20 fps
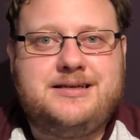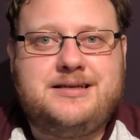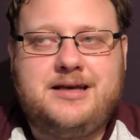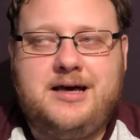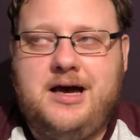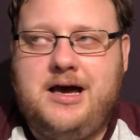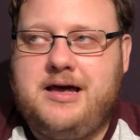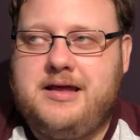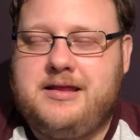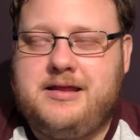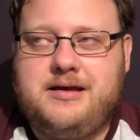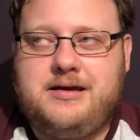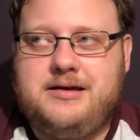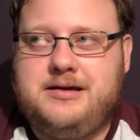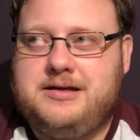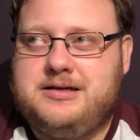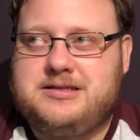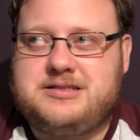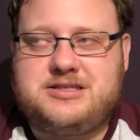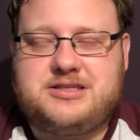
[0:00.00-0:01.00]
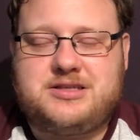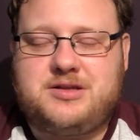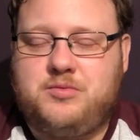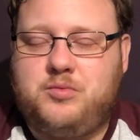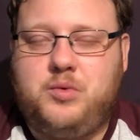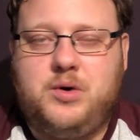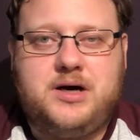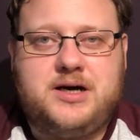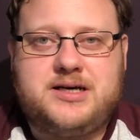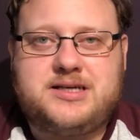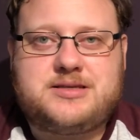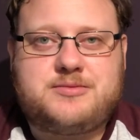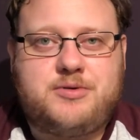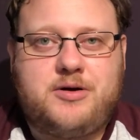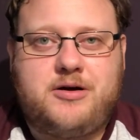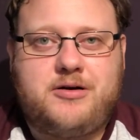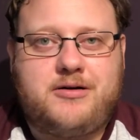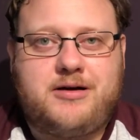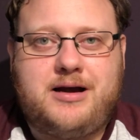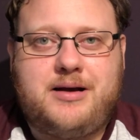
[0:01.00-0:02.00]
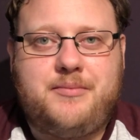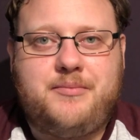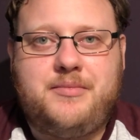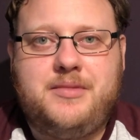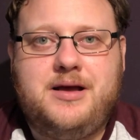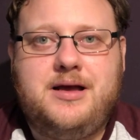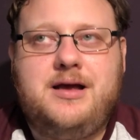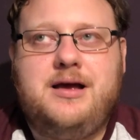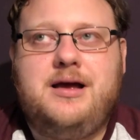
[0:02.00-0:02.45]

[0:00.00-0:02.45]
It's just the worst program